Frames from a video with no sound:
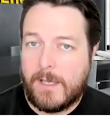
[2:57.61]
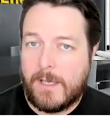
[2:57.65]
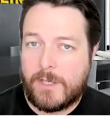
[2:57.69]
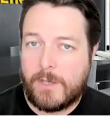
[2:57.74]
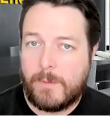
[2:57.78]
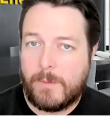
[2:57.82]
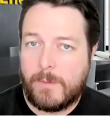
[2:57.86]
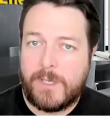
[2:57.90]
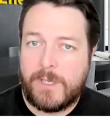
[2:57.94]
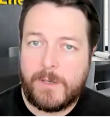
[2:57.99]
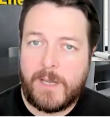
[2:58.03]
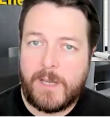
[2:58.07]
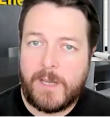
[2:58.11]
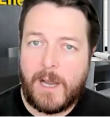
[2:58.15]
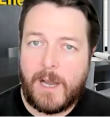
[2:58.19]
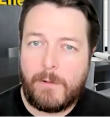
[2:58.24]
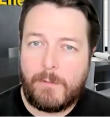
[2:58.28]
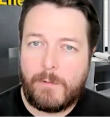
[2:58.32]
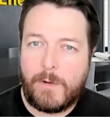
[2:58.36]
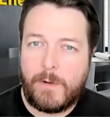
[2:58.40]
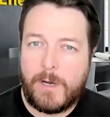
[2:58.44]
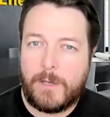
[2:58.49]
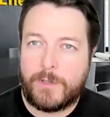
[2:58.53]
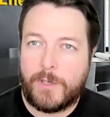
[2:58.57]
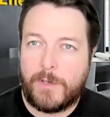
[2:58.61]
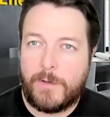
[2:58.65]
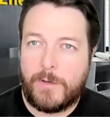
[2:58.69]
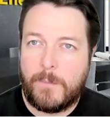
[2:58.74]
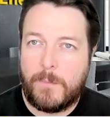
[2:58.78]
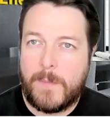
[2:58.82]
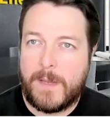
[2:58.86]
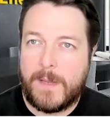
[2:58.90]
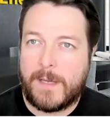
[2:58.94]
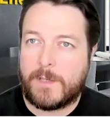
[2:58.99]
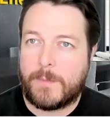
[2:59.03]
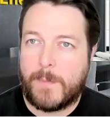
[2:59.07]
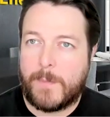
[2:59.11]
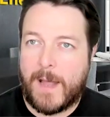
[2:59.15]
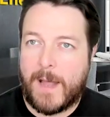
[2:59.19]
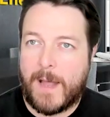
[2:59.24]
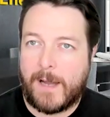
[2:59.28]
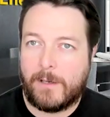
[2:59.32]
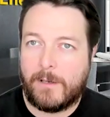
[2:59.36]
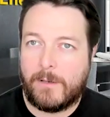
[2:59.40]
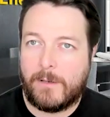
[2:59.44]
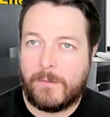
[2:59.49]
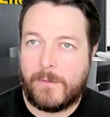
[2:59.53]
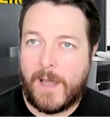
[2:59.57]
So we do get a real sort of mixed
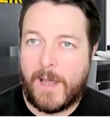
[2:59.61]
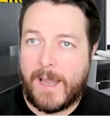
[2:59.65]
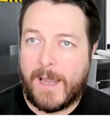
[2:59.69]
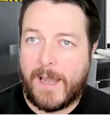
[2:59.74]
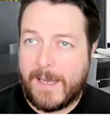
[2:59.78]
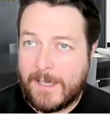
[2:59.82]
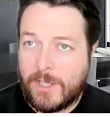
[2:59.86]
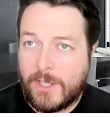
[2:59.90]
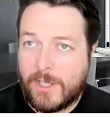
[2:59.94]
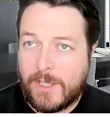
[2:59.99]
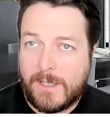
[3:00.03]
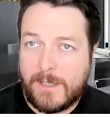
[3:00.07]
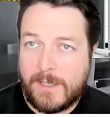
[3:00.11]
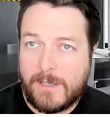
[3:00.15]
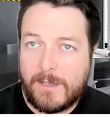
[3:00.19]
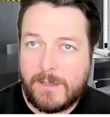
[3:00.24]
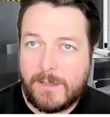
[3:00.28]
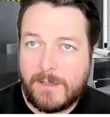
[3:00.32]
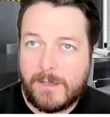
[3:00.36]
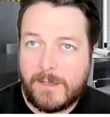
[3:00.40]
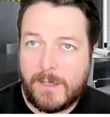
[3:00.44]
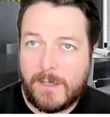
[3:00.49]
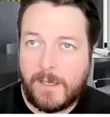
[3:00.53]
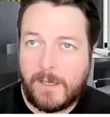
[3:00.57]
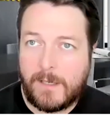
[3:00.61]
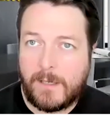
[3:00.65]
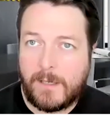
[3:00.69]
bag of ages,